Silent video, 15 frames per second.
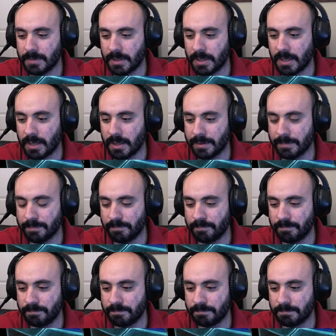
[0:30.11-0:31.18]
And
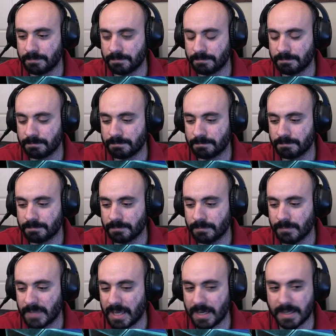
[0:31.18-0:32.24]

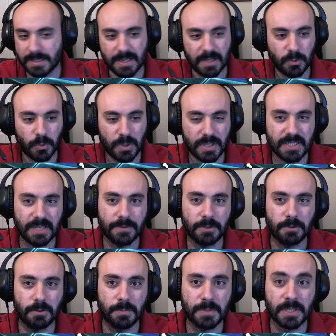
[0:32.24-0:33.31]
it's got 27
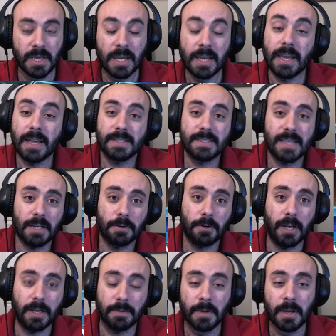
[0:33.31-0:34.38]
troops, and it's Angron.